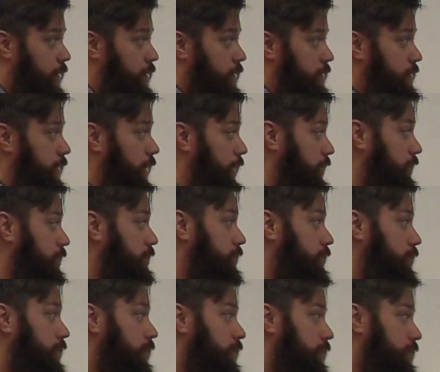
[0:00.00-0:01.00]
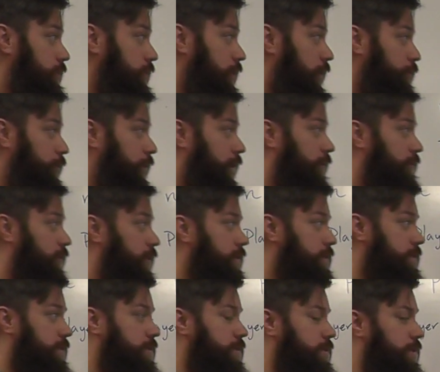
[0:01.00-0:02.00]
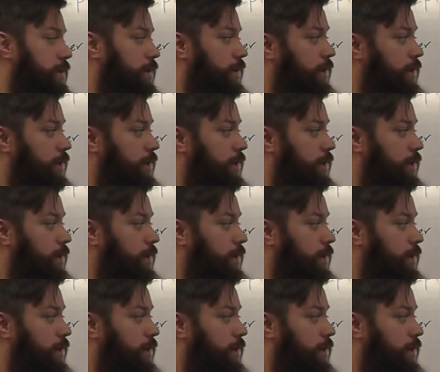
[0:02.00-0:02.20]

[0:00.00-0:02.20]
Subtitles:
So now we have this